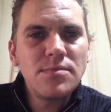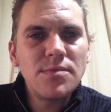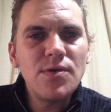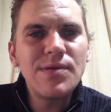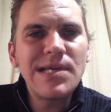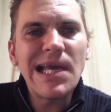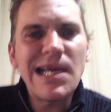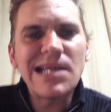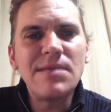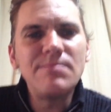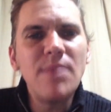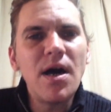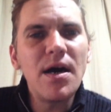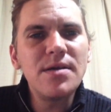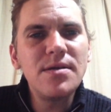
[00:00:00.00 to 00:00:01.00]
you kick in the
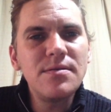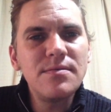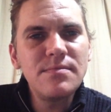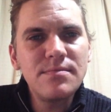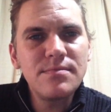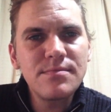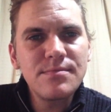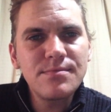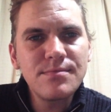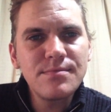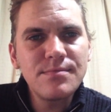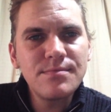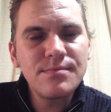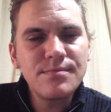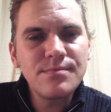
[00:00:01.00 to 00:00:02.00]
mud,
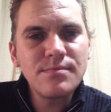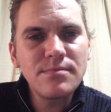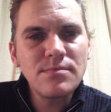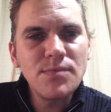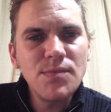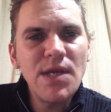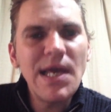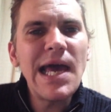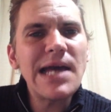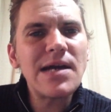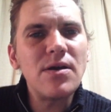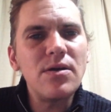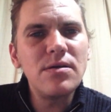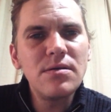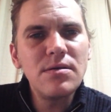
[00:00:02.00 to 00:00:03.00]
you
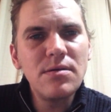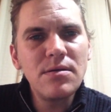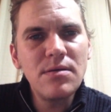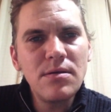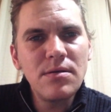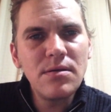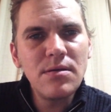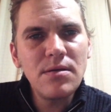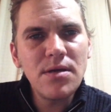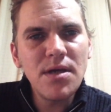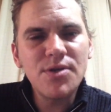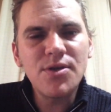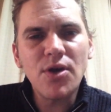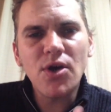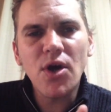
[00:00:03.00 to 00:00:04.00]
heckle, you
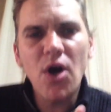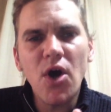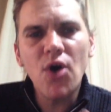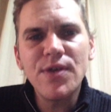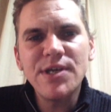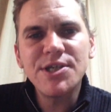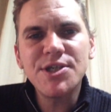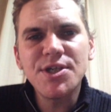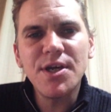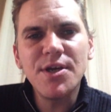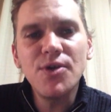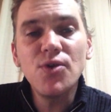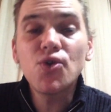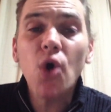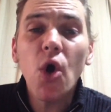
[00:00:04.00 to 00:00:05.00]
talk all this shit,
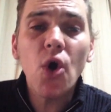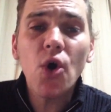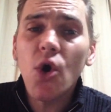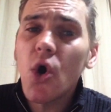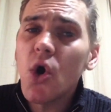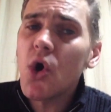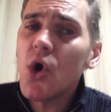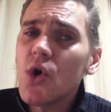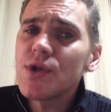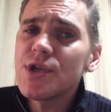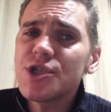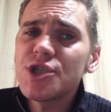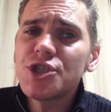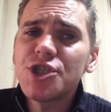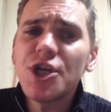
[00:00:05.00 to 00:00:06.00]

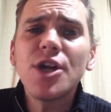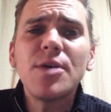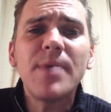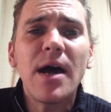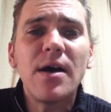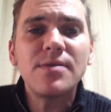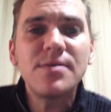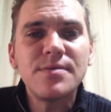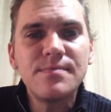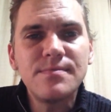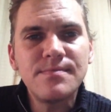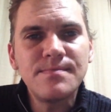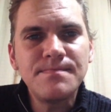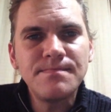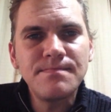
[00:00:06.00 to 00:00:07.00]
if
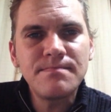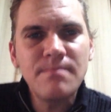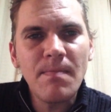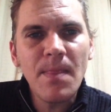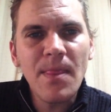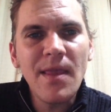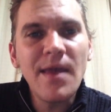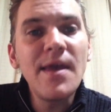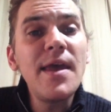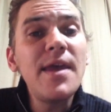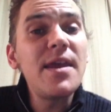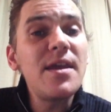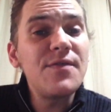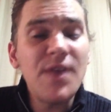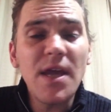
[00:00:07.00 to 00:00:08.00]

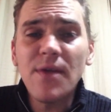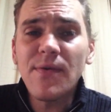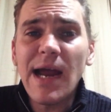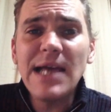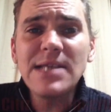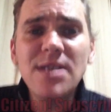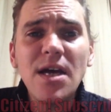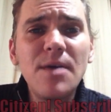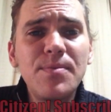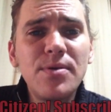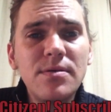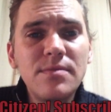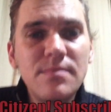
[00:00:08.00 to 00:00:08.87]
they rise up,